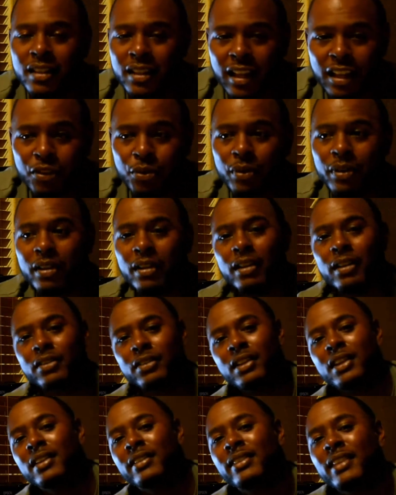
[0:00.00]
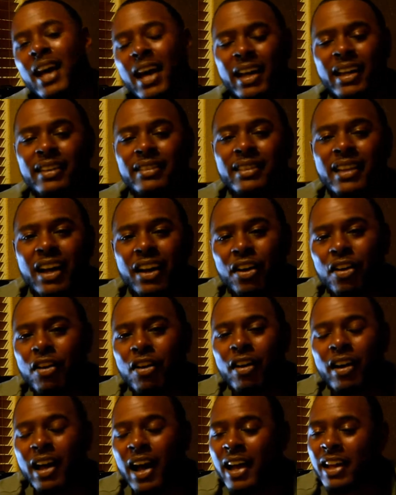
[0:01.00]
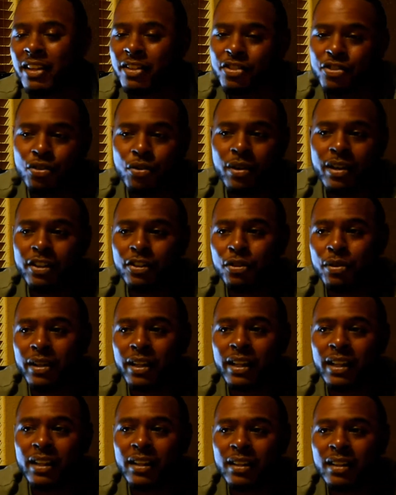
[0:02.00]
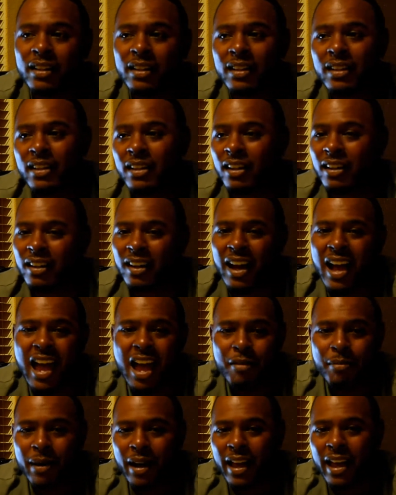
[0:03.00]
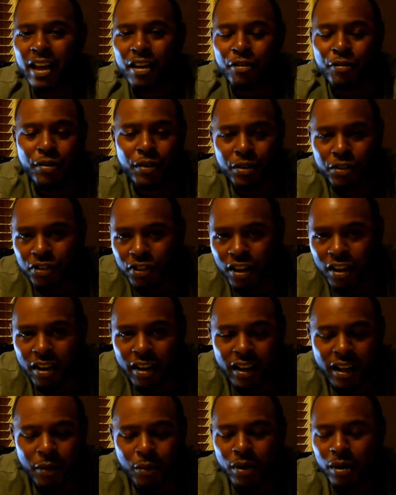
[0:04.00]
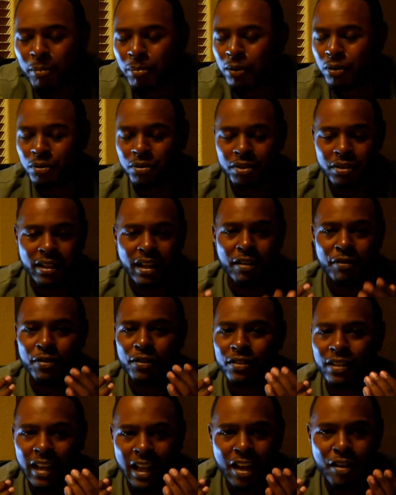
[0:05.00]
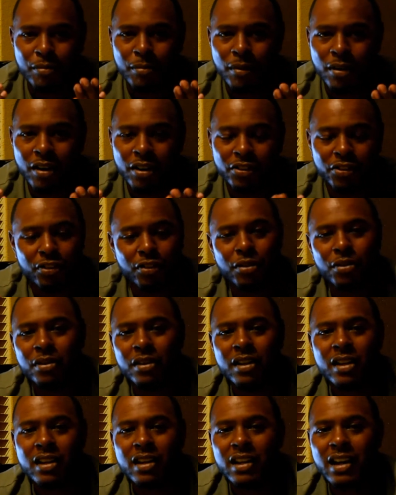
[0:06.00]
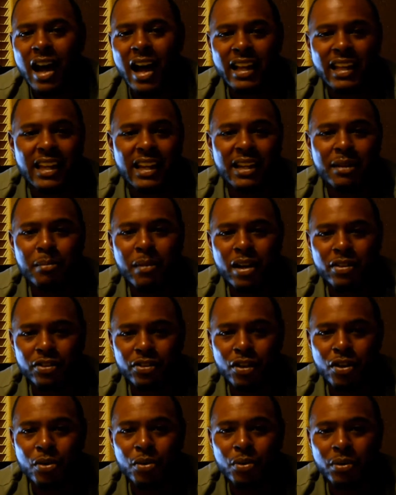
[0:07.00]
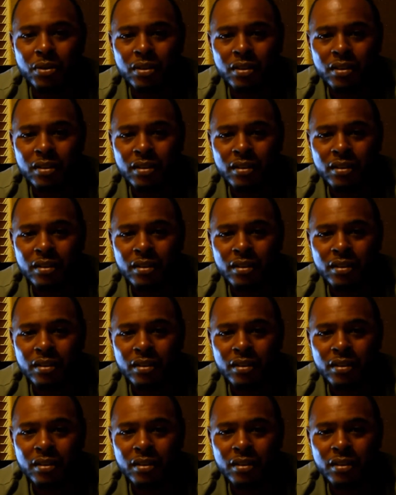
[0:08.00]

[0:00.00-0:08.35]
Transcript: That's what it is. And it's not hard. I enjoy doing it. I have my headphones on. I wear Bluetooth headphones. I have them on, so I get in my zone.